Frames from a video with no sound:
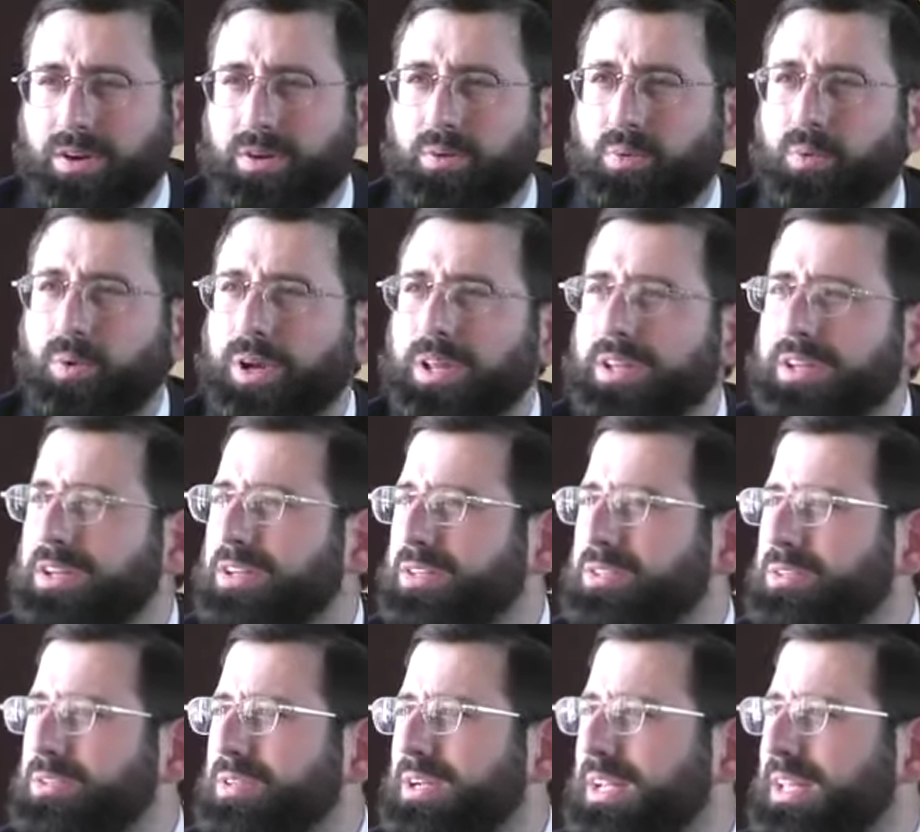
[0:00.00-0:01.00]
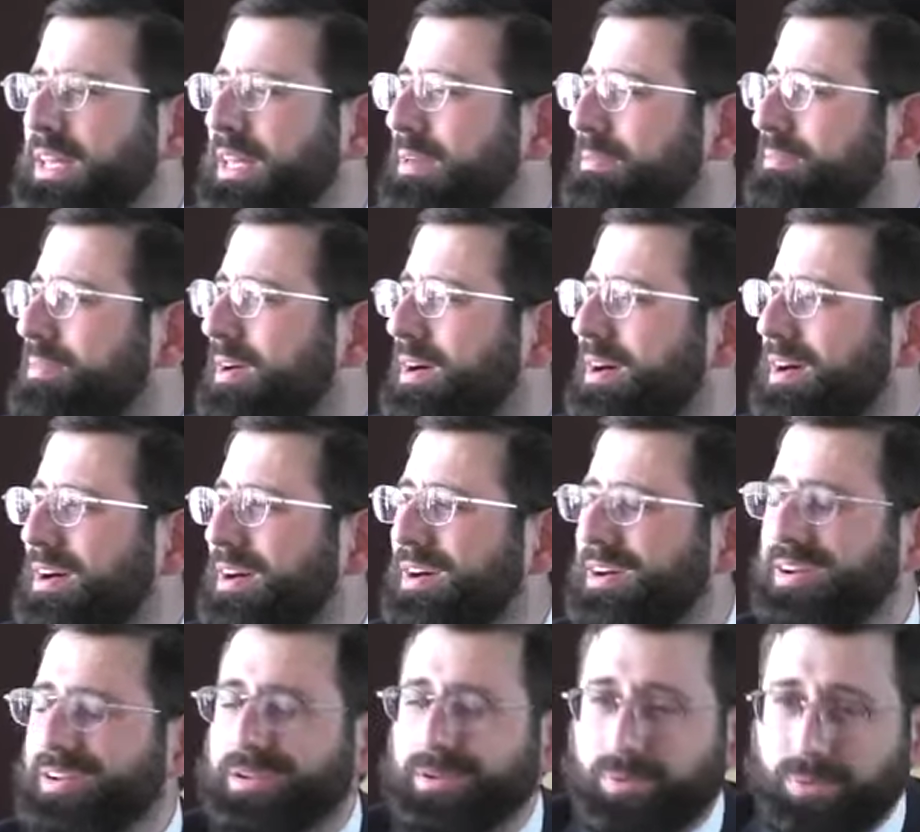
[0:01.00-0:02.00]
What are you going to do to keep
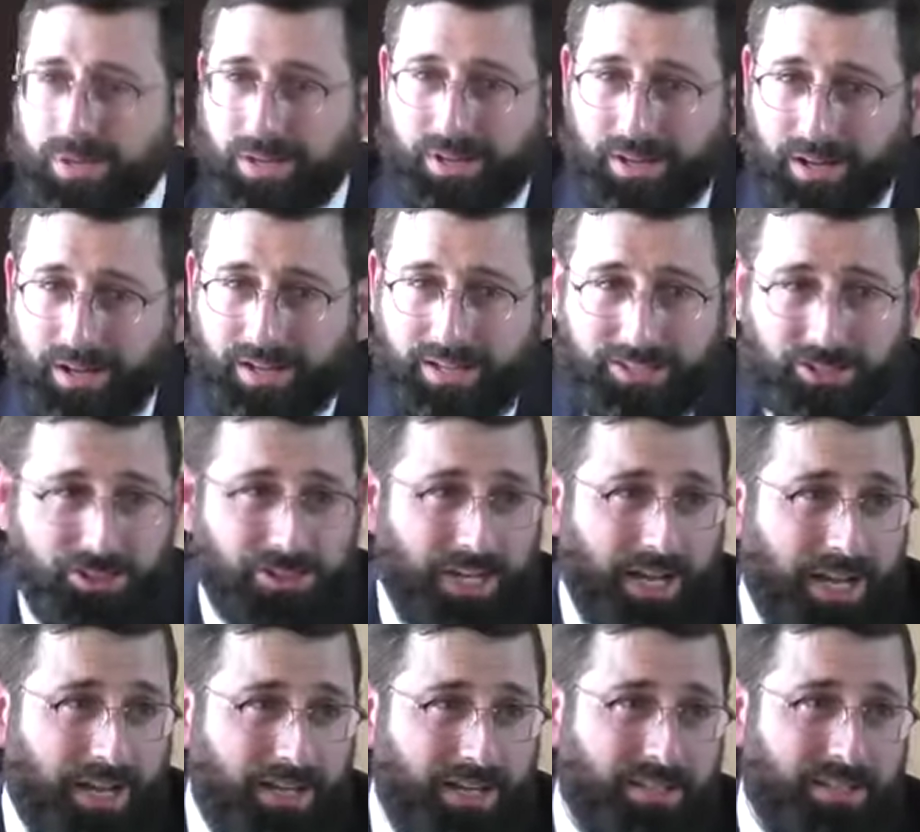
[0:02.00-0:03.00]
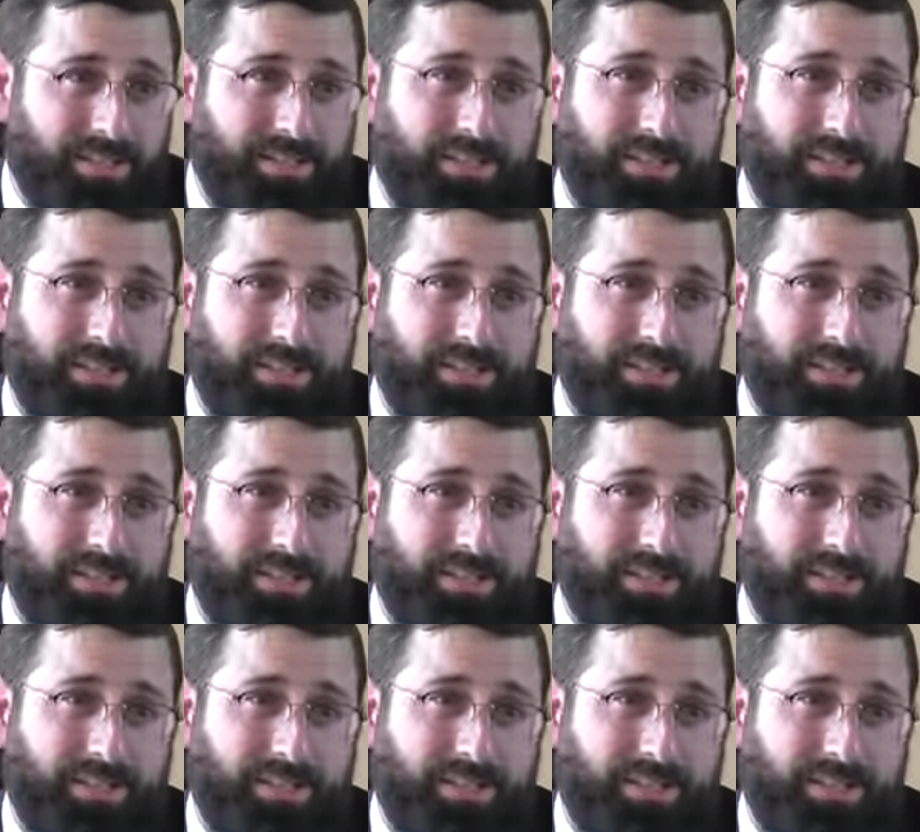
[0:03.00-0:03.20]
a gorilla in check?